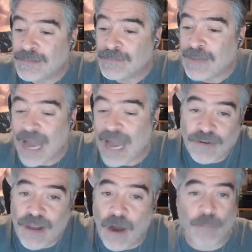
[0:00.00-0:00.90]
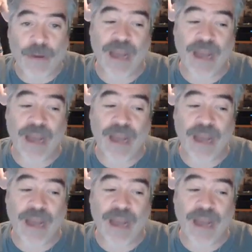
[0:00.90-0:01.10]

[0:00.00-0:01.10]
I don't know, bro.